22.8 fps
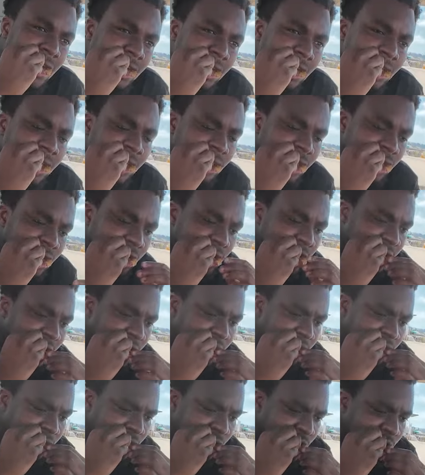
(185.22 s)
eat some jakhnun
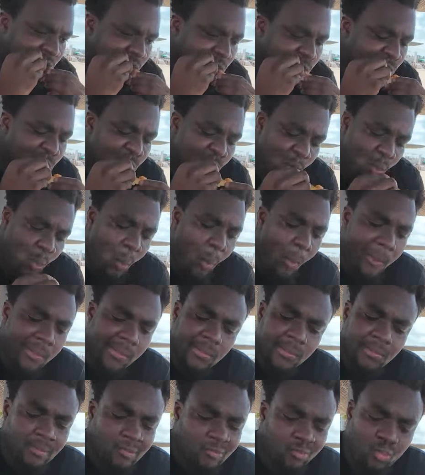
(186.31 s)
right now. He's
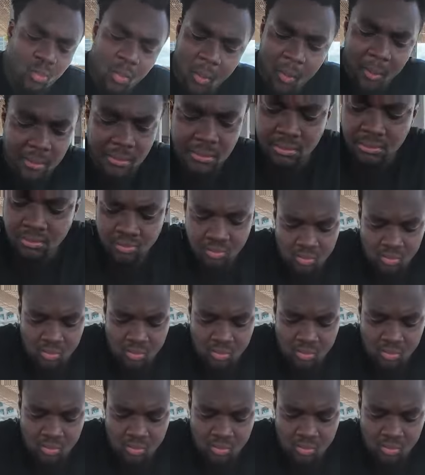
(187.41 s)
having a great time.